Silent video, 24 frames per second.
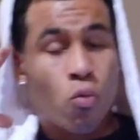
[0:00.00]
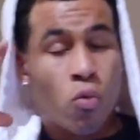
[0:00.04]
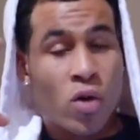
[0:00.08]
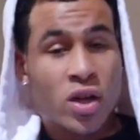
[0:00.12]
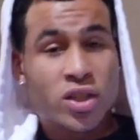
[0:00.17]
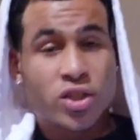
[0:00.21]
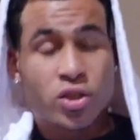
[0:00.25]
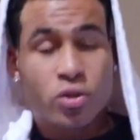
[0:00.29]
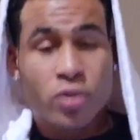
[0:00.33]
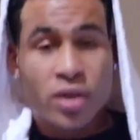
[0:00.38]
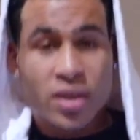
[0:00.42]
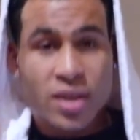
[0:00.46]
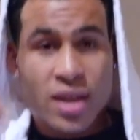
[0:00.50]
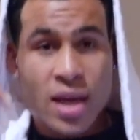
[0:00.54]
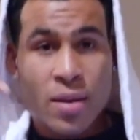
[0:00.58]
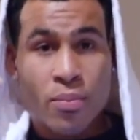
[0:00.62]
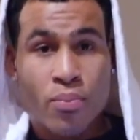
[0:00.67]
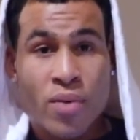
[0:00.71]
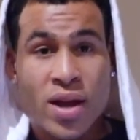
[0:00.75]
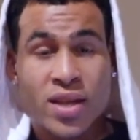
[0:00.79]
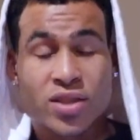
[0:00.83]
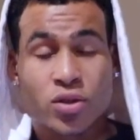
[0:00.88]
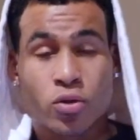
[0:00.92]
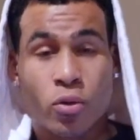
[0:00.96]
once you get that
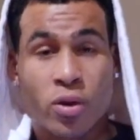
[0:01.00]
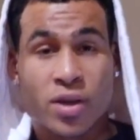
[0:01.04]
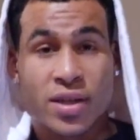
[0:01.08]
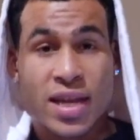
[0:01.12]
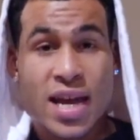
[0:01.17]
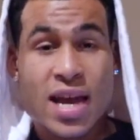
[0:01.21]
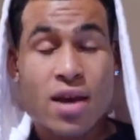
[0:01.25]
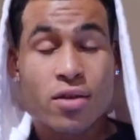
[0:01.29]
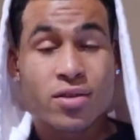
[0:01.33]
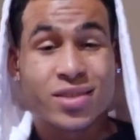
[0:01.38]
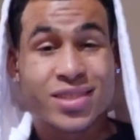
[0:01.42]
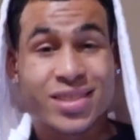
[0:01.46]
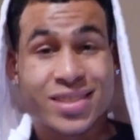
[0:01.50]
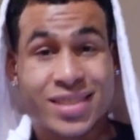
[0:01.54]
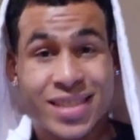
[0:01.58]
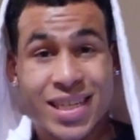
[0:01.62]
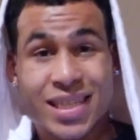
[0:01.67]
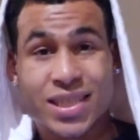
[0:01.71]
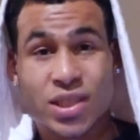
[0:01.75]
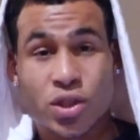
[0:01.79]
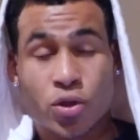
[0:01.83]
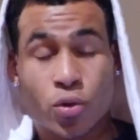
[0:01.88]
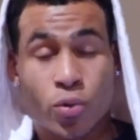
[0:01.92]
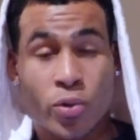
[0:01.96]
brand story down,
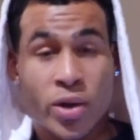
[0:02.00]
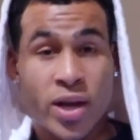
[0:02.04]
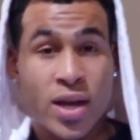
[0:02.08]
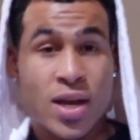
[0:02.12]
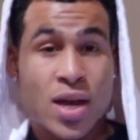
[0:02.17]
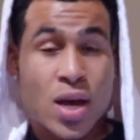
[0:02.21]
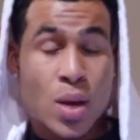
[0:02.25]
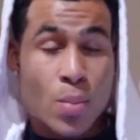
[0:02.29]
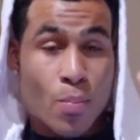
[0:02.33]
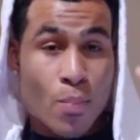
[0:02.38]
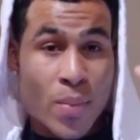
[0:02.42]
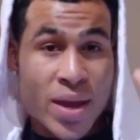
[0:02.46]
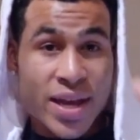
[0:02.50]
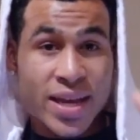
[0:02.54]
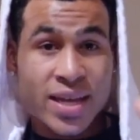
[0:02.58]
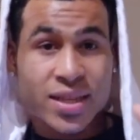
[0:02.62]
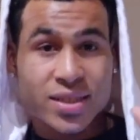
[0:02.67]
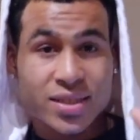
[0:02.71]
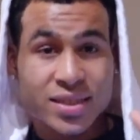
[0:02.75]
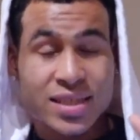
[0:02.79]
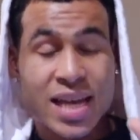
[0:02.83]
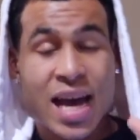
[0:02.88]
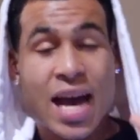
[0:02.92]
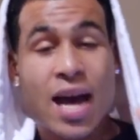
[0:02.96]
stick to it, make it
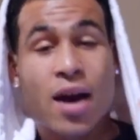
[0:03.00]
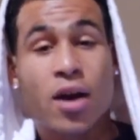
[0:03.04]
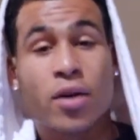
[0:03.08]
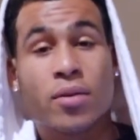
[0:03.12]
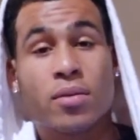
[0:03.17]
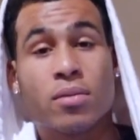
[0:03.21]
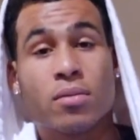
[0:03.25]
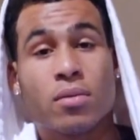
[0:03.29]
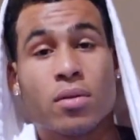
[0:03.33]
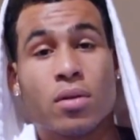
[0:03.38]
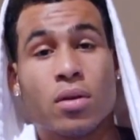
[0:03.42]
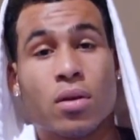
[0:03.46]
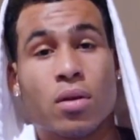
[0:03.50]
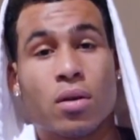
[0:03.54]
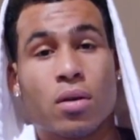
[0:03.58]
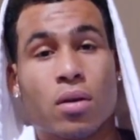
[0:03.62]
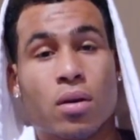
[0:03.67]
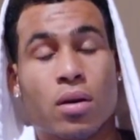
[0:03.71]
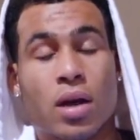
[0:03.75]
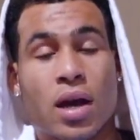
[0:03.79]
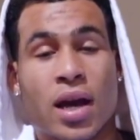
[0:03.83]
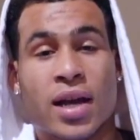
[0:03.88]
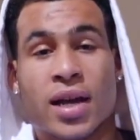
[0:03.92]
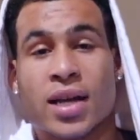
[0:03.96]
sound,
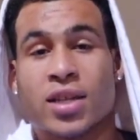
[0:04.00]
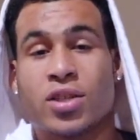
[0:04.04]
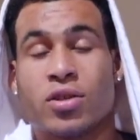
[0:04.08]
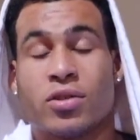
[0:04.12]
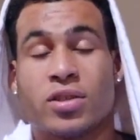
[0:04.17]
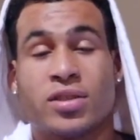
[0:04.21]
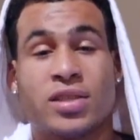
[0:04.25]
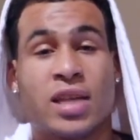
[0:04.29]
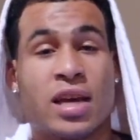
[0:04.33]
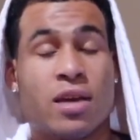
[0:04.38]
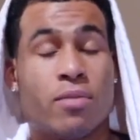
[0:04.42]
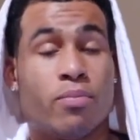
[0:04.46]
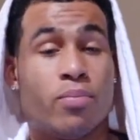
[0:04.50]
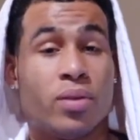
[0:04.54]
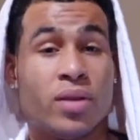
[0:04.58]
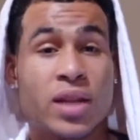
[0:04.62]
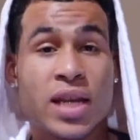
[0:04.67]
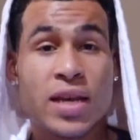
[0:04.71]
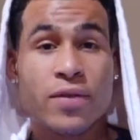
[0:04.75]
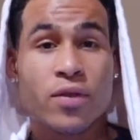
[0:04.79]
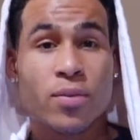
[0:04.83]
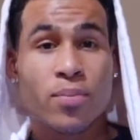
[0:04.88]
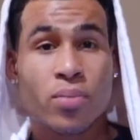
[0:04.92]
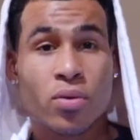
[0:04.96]
I guess you could say,
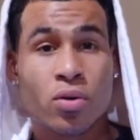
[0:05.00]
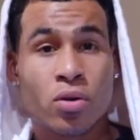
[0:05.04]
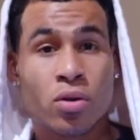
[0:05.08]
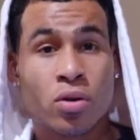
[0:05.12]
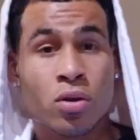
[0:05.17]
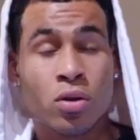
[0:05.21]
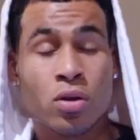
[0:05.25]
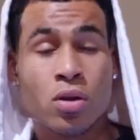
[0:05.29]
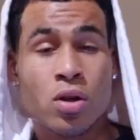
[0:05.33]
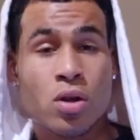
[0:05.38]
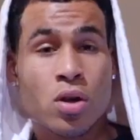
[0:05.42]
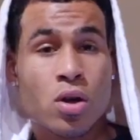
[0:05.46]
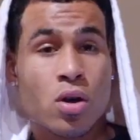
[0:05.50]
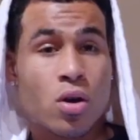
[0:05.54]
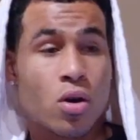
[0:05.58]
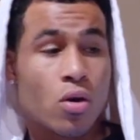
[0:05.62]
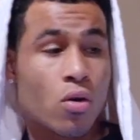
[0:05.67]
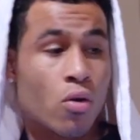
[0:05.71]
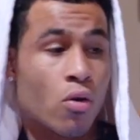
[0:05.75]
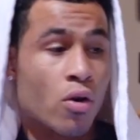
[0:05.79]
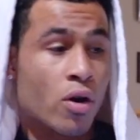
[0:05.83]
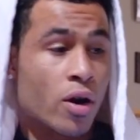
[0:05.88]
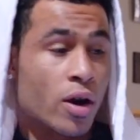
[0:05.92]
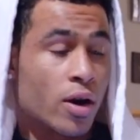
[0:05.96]
believable
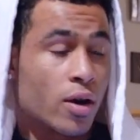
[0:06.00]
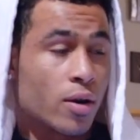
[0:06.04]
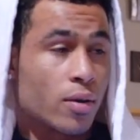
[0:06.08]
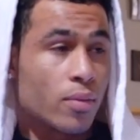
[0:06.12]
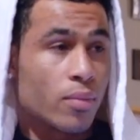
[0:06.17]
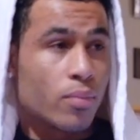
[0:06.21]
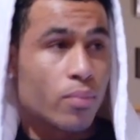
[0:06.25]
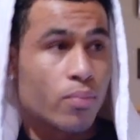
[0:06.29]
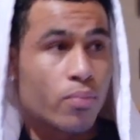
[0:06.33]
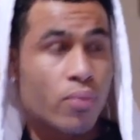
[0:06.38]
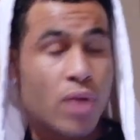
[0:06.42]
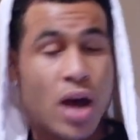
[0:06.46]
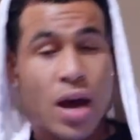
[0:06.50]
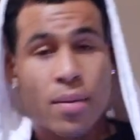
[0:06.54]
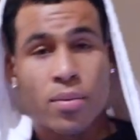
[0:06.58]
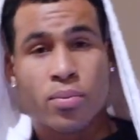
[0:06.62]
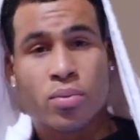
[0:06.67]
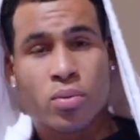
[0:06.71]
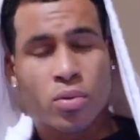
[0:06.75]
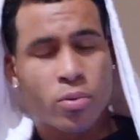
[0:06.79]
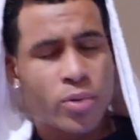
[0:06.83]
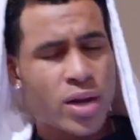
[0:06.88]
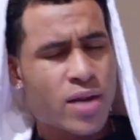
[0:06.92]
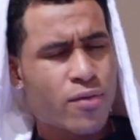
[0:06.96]
or
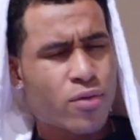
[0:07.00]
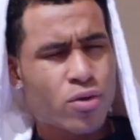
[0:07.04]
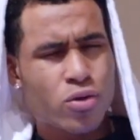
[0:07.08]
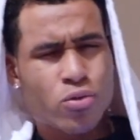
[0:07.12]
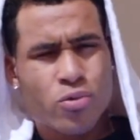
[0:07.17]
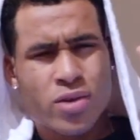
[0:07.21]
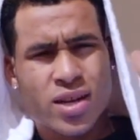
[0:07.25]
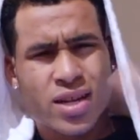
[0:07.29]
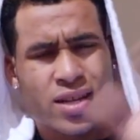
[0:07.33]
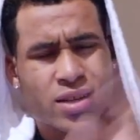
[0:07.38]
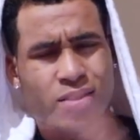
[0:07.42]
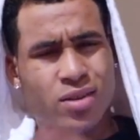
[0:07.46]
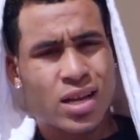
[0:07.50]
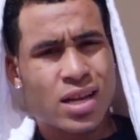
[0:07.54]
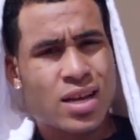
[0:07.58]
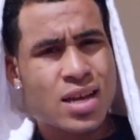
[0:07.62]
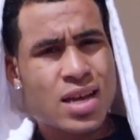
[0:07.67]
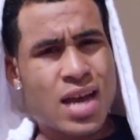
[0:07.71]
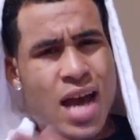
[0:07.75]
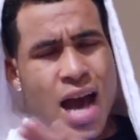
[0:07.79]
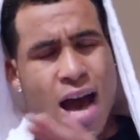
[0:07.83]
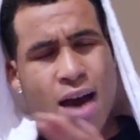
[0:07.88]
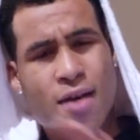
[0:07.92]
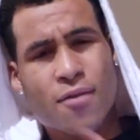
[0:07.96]
probable, whatever you want to,
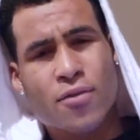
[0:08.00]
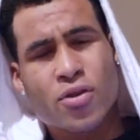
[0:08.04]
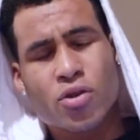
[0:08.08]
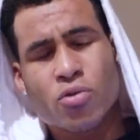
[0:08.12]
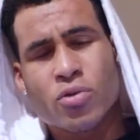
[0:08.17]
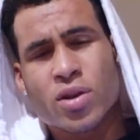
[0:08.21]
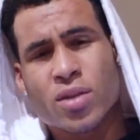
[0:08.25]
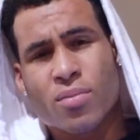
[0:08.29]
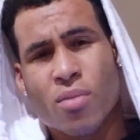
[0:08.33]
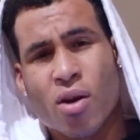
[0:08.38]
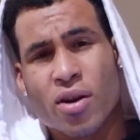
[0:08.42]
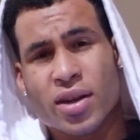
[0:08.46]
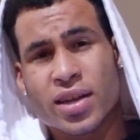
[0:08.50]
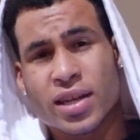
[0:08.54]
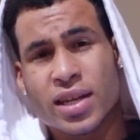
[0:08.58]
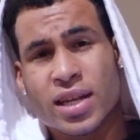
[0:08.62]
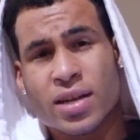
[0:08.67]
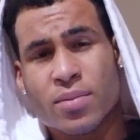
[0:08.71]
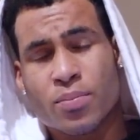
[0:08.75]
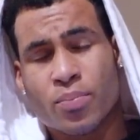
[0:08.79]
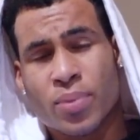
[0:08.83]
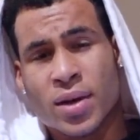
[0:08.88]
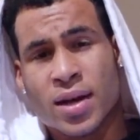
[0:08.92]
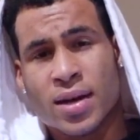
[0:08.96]
however you want to market
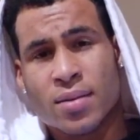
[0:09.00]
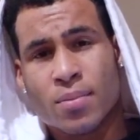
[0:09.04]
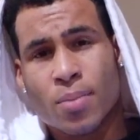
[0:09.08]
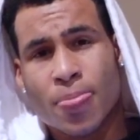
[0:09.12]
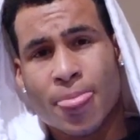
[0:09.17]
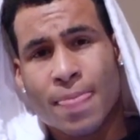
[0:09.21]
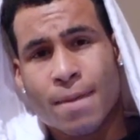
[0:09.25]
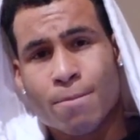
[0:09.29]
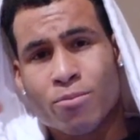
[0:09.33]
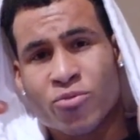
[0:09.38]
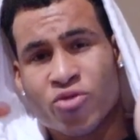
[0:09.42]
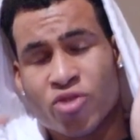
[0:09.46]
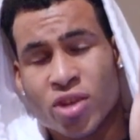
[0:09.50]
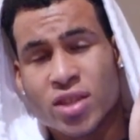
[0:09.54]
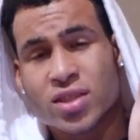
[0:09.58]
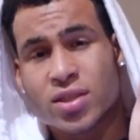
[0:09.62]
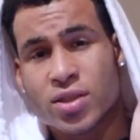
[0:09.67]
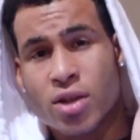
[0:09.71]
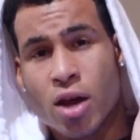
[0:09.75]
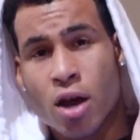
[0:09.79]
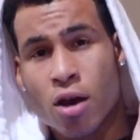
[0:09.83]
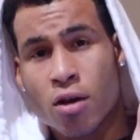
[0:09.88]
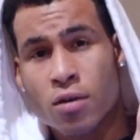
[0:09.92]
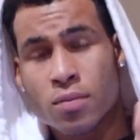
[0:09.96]
it. But just
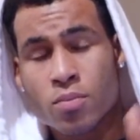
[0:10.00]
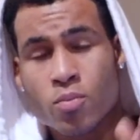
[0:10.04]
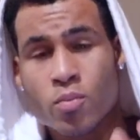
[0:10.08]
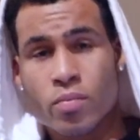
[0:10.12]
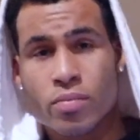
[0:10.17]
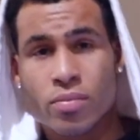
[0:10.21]
know